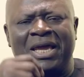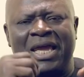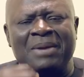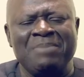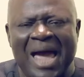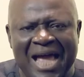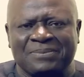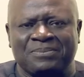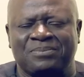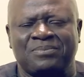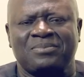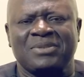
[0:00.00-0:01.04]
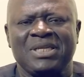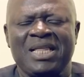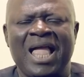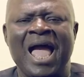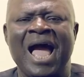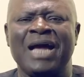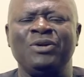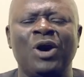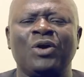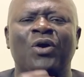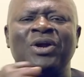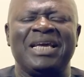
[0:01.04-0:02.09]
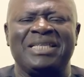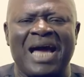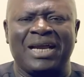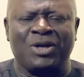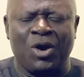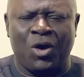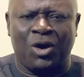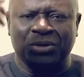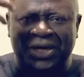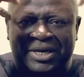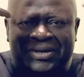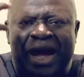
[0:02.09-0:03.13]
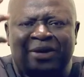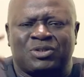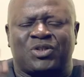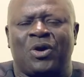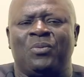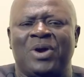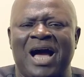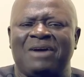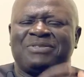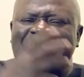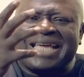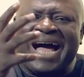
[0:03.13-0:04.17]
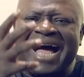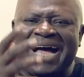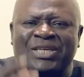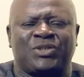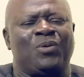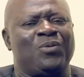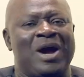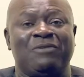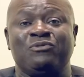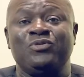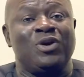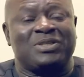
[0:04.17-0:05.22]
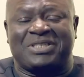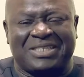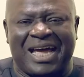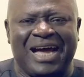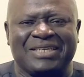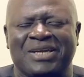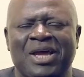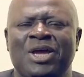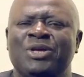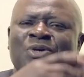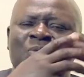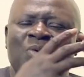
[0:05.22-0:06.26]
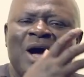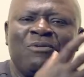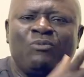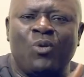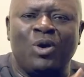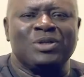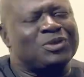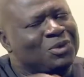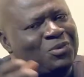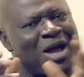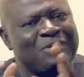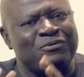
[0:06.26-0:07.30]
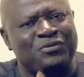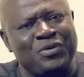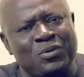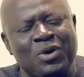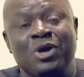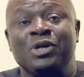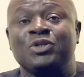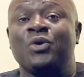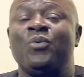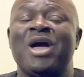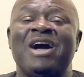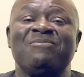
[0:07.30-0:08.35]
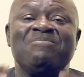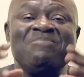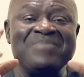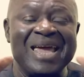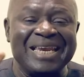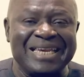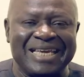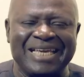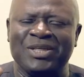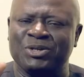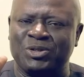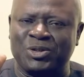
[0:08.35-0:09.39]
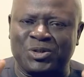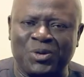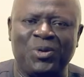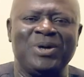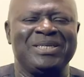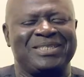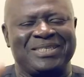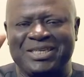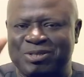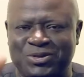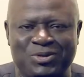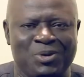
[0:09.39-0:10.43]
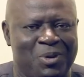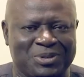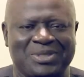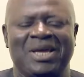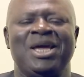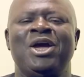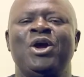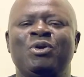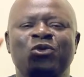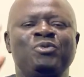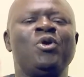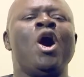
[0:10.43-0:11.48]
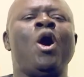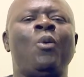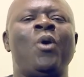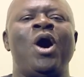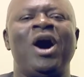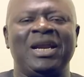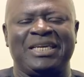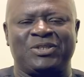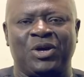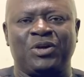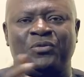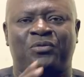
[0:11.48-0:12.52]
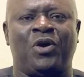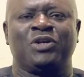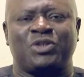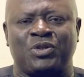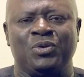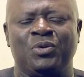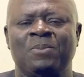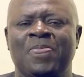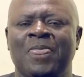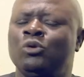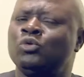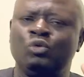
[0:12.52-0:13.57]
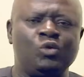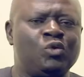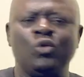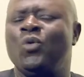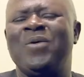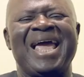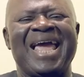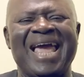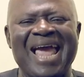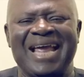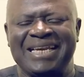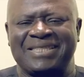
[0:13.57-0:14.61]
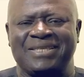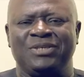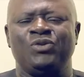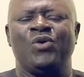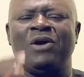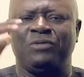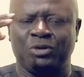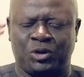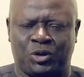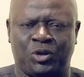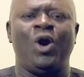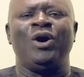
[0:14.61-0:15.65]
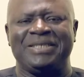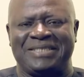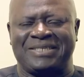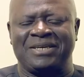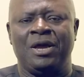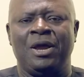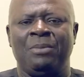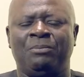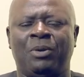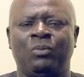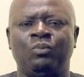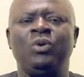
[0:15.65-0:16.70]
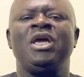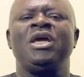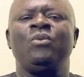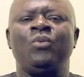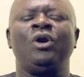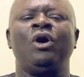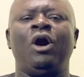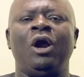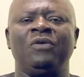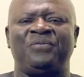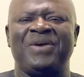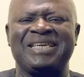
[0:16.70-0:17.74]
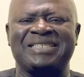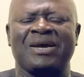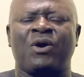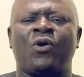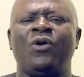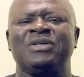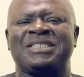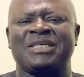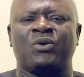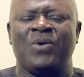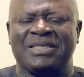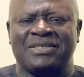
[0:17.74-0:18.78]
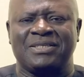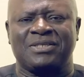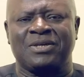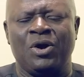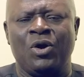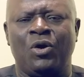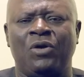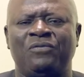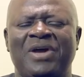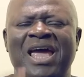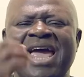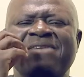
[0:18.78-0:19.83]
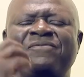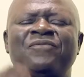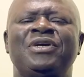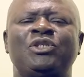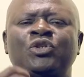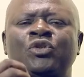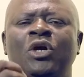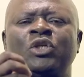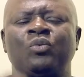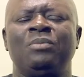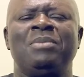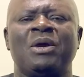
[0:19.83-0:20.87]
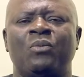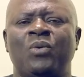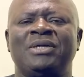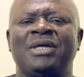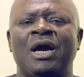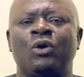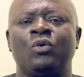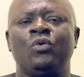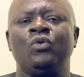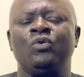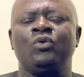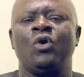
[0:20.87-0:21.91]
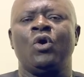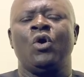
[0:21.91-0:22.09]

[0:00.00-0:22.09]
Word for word: amen and not only that on the crown some will have stars some will have not stars some will have one some will have few some will have many the choice is yours no one is going to force you to do anything you have a choice but we will all face the consequences of every choice we make, whether good